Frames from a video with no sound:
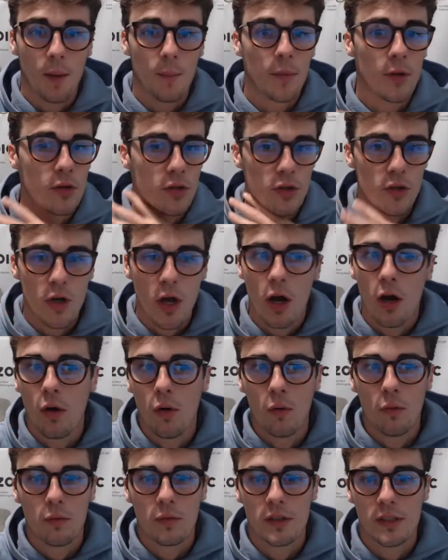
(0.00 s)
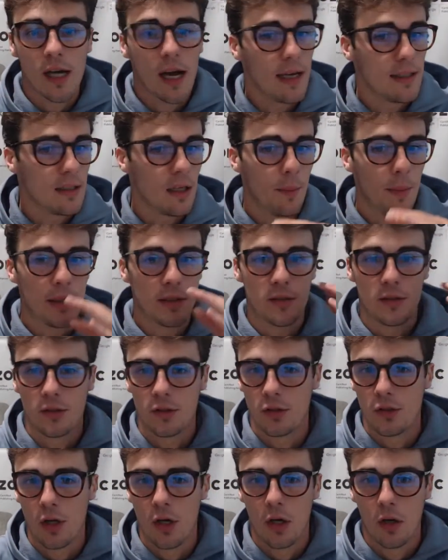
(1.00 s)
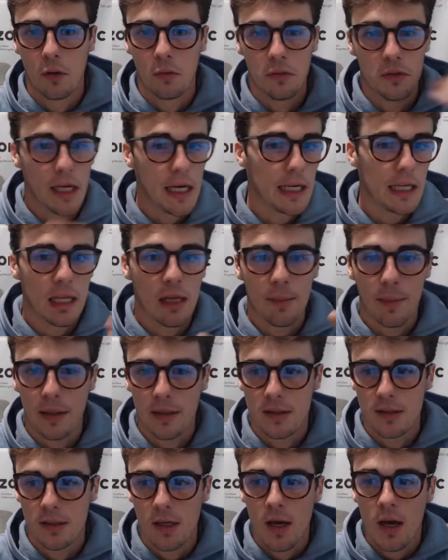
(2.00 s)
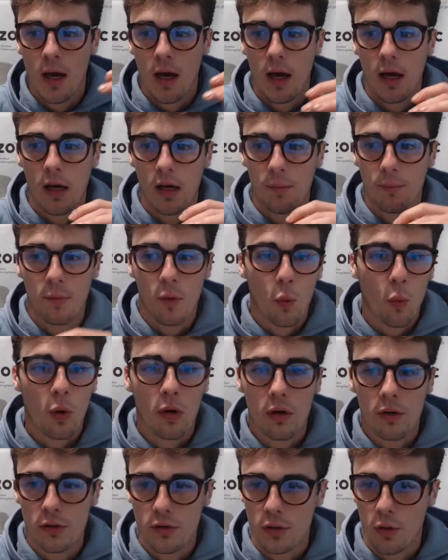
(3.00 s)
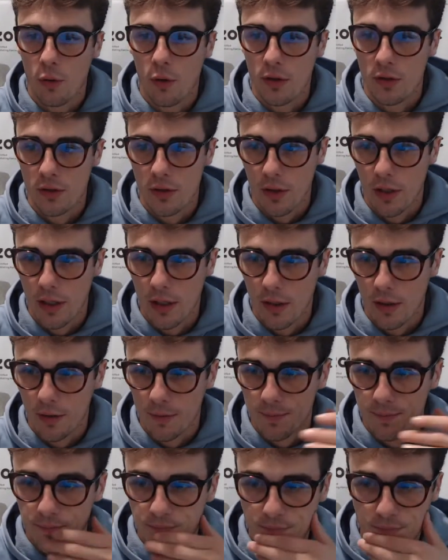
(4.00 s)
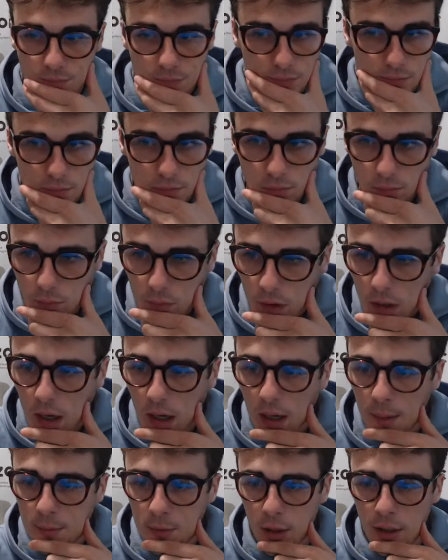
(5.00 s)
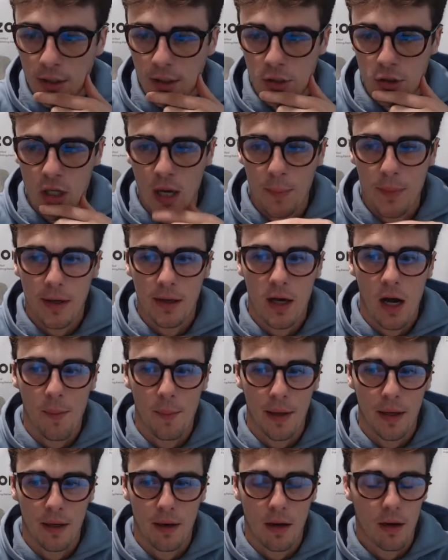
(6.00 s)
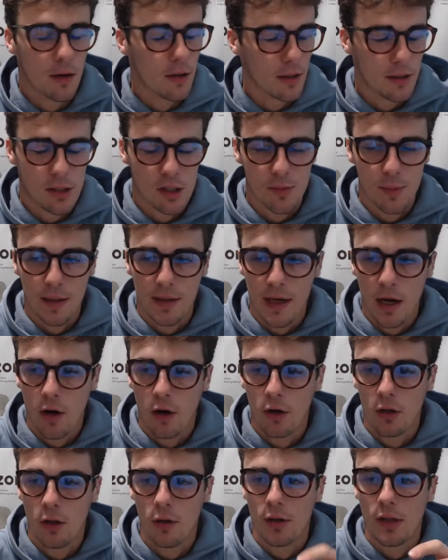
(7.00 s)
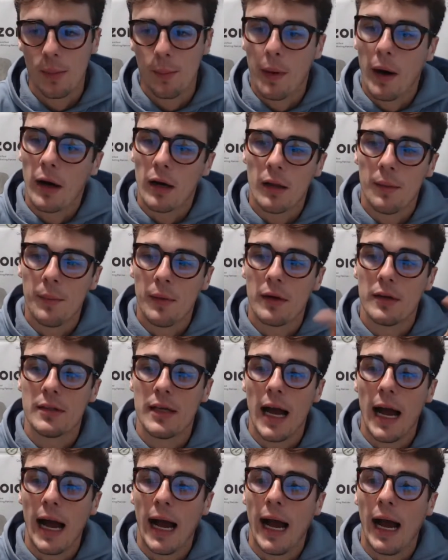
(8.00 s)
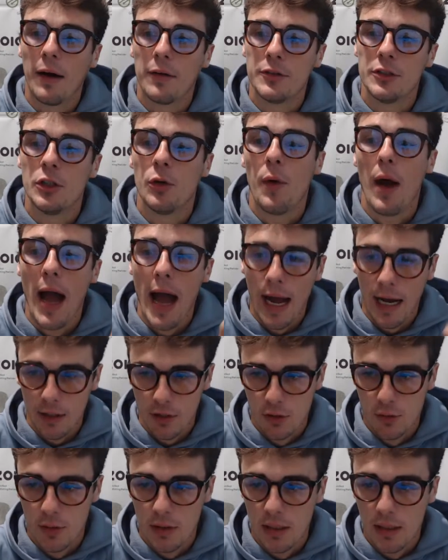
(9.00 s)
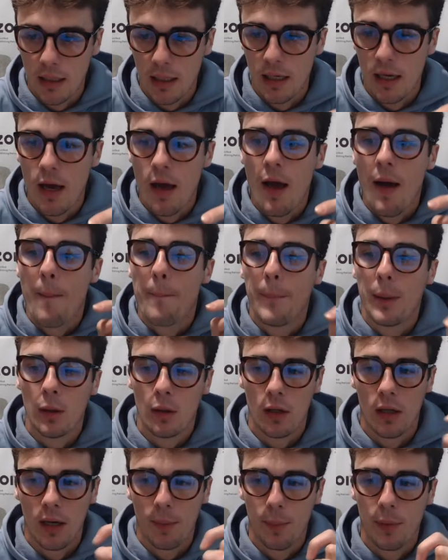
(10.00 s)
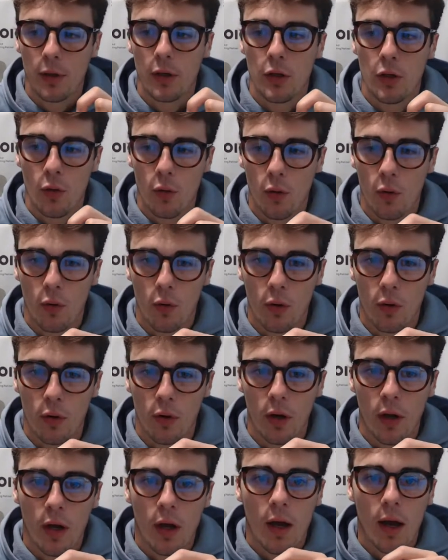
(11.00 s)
There's no size limits, there's no data limits. The world's your oyster here. So I just dropped that comment, or excuse me, that article at the bottom is how to actually pull up your